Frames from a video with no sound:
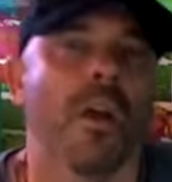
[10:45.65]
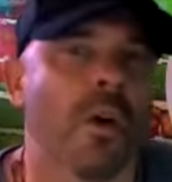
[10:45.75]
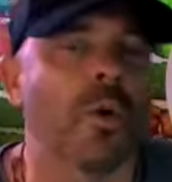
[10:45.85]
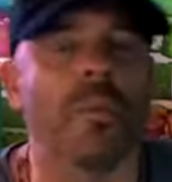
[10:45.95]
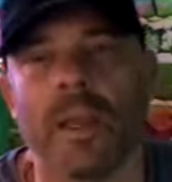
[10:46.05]

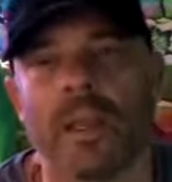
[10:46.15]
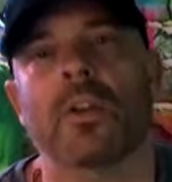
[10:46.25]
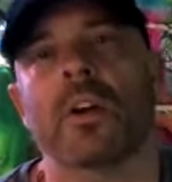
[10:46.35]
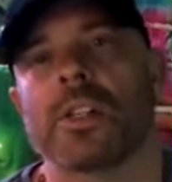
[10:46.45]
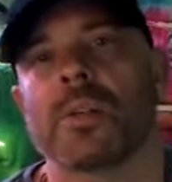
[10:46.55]
Well, make your
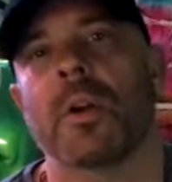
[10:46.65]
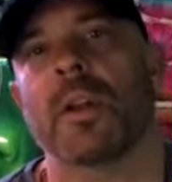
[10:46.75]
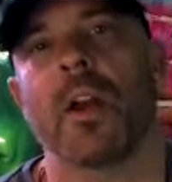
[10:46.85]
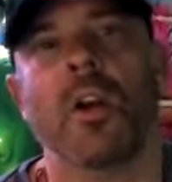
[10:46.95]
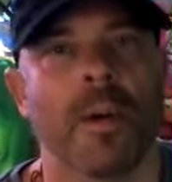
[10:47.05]
customer
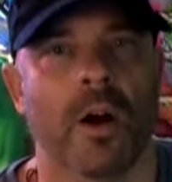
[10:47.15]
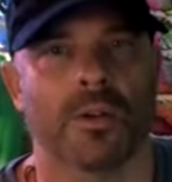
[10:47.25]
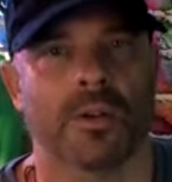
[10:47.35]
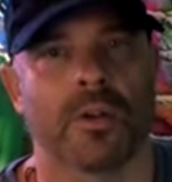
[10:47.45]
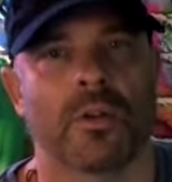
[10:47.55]
care
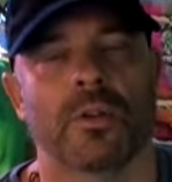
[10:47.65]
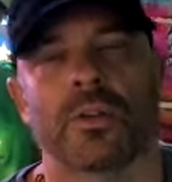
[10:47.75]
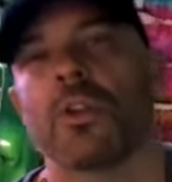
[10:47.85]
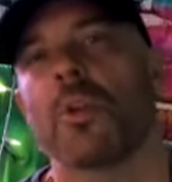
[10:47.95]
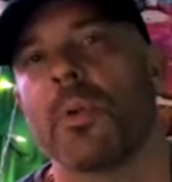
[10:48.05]
about you, show
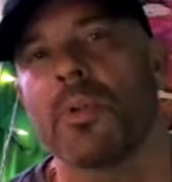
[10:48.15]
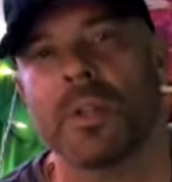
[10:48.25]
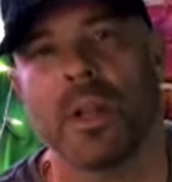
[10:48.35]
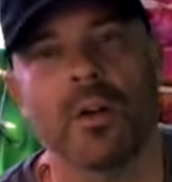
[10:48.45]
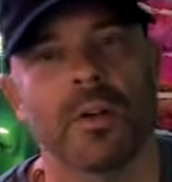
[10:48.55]
your
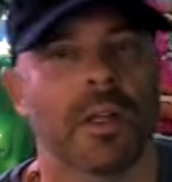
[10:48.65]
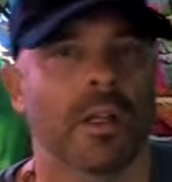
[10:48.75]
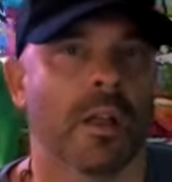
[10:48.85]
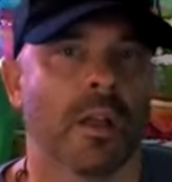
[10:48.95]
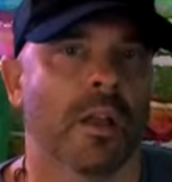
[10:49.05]

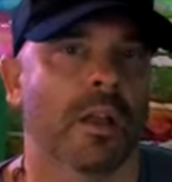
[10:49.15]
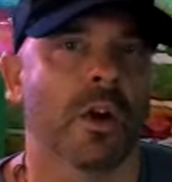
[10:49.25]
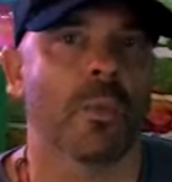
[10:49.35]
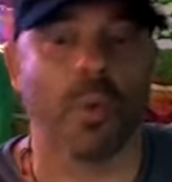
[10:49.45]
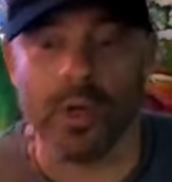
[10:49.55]
personality, you
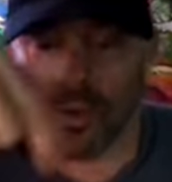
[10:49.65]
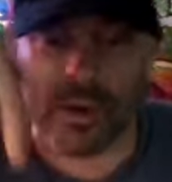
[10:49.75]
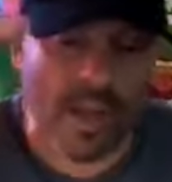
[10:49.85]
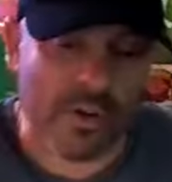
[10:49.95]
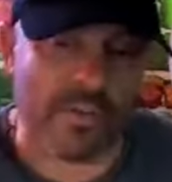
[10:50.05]
know, point to
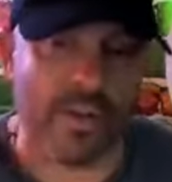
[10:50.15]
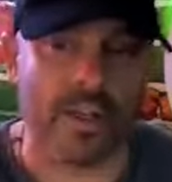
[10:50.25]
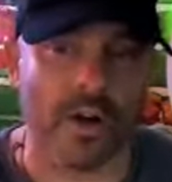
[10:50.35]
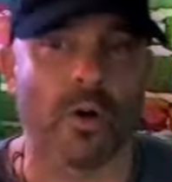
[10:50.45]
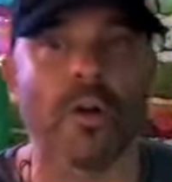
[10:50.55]
another
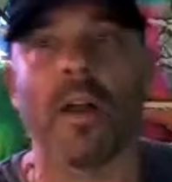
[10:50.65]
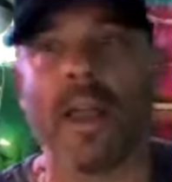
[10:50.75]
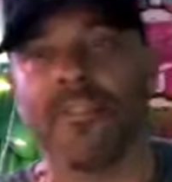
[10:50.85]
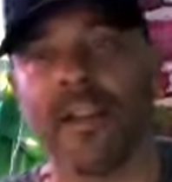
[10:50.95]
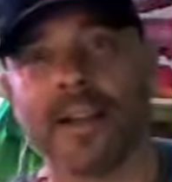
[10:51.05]
video,
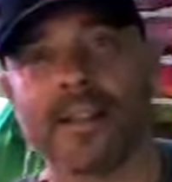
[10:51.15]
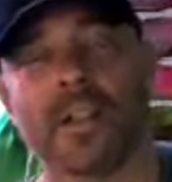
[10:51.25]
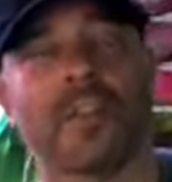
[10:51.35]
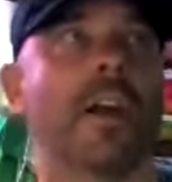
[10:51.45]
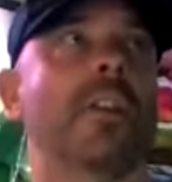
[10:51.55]
advanced
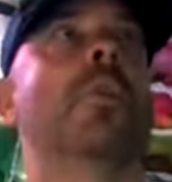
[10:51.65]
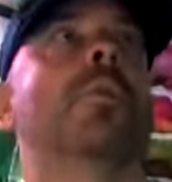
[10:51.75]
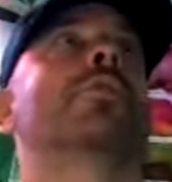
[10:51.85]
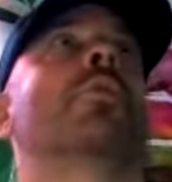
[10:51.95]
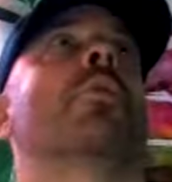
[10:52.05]
stuff. I know
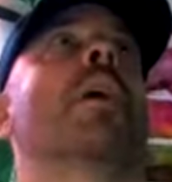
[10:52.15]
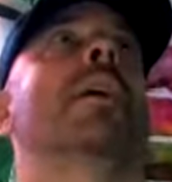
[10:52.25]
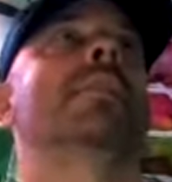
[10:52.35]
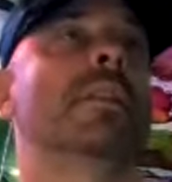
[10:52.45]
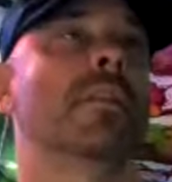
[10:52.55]
it's
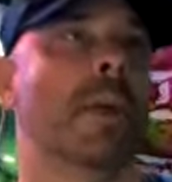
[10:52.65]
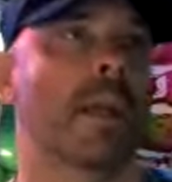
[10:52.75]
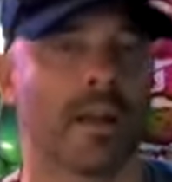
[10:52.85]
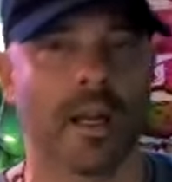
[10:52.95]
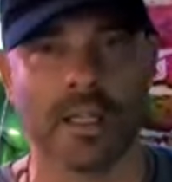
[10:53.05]
crazy to make
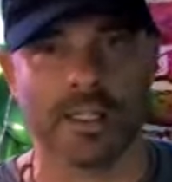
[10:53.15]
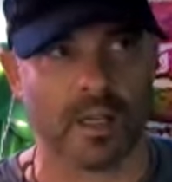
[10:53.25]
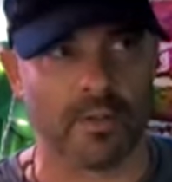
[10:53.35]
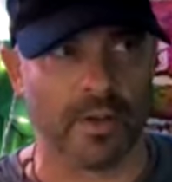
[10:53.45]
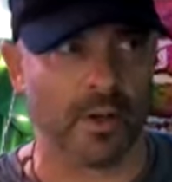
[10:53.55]
a
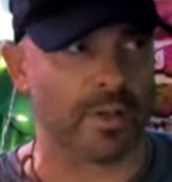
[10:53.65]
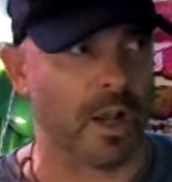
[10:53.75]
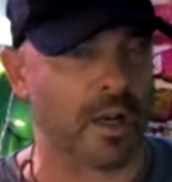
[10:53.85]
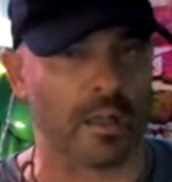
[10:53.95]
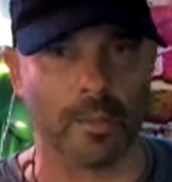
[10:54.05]
90-second video
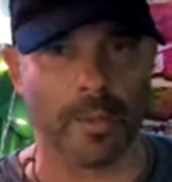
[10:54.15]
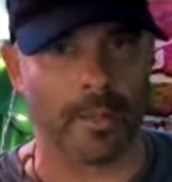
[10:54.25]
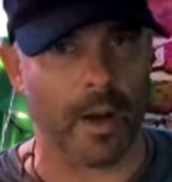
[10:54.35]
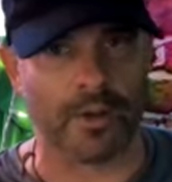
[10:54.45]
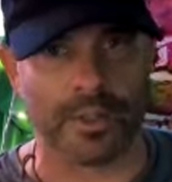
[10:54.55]
talking a little bit
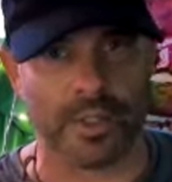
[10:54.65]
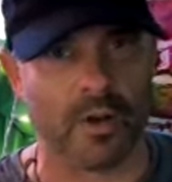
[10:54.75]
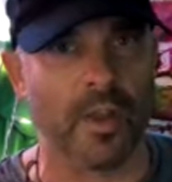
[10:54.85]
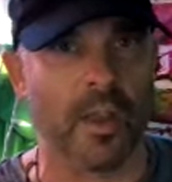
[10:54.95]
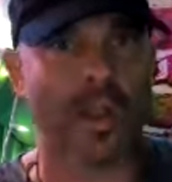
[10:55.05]
about
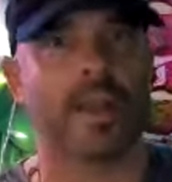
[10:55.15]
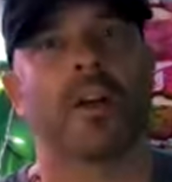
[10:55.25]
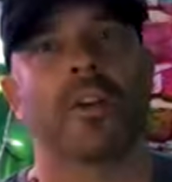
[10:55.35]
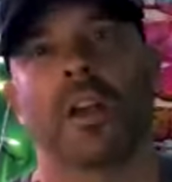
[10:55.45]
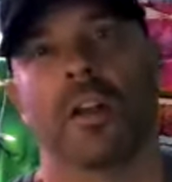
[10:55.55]
yourself and how
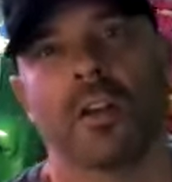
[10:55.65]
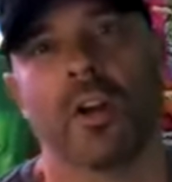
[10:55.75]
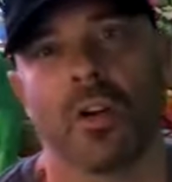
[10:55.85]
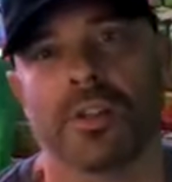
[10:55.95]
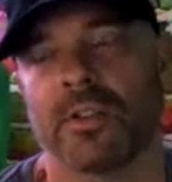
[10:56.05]
you got into
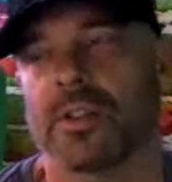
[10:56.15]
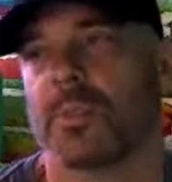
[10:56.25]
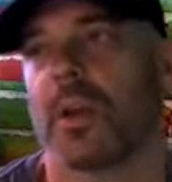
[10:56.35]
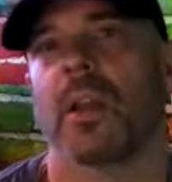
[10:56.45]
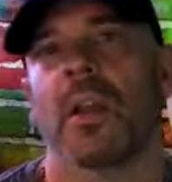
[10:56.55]
car sales,
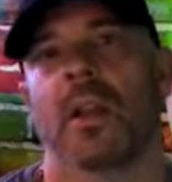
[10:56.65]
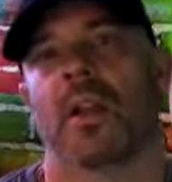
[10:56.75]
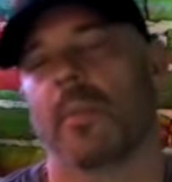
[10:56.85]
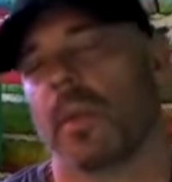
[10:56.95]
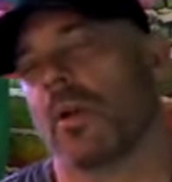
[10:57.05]
but
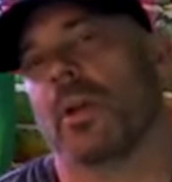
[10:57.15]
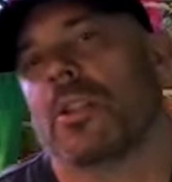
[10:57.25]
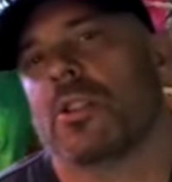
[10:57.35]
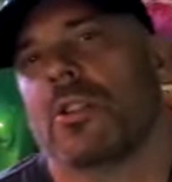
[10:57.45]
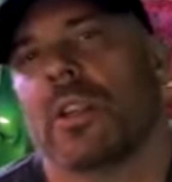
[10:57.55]
I mean, that would
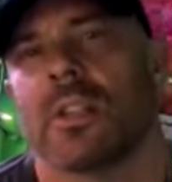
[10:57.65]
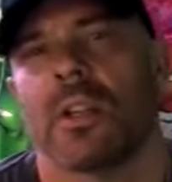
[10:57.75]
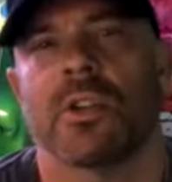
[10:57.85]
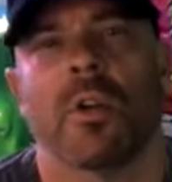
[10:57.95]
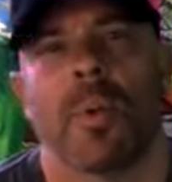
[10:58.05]
instantly
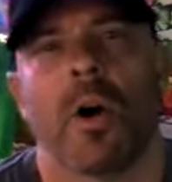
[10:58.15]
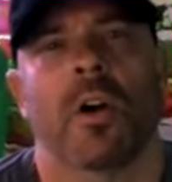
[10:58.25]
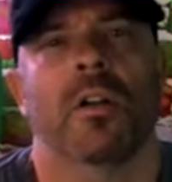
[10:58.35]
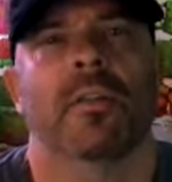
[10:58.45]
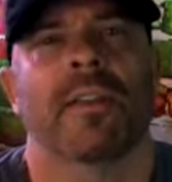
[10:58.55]
set you
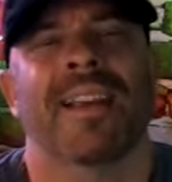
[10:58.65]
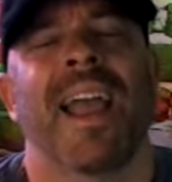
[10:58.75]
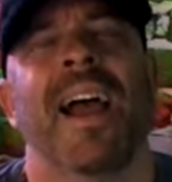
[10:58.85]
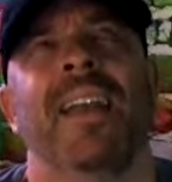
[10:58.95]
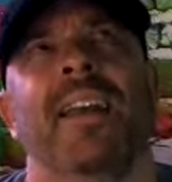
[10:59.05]
apart, like
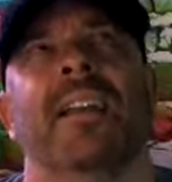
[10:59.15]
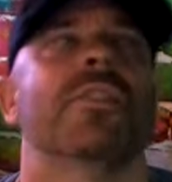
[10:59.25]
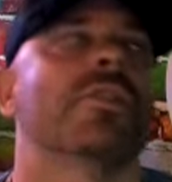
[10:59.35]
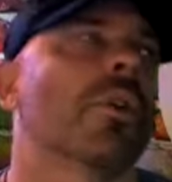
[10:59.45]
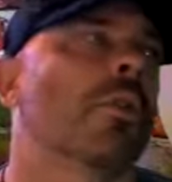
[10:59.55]
head and
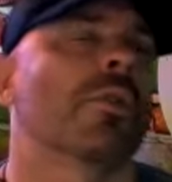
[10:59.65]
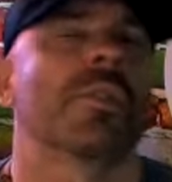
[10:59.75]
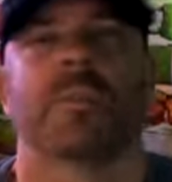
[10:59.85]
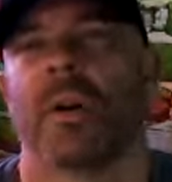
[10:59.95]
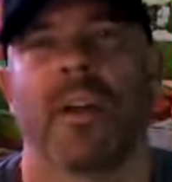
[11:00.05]
shoulders
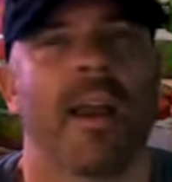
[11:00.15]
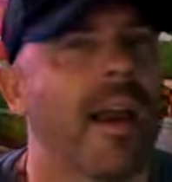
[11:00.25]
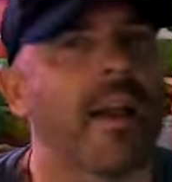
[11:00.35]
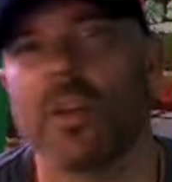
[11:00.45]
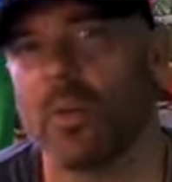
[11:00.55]
above
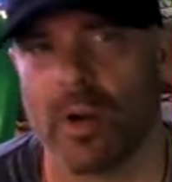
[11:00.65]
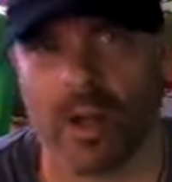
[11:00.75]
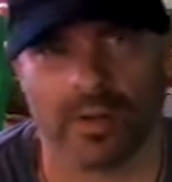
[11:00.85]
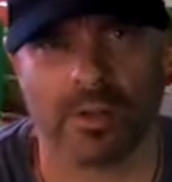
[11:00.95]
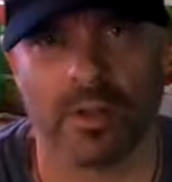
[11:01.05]
everyone
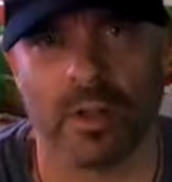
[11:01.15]
else.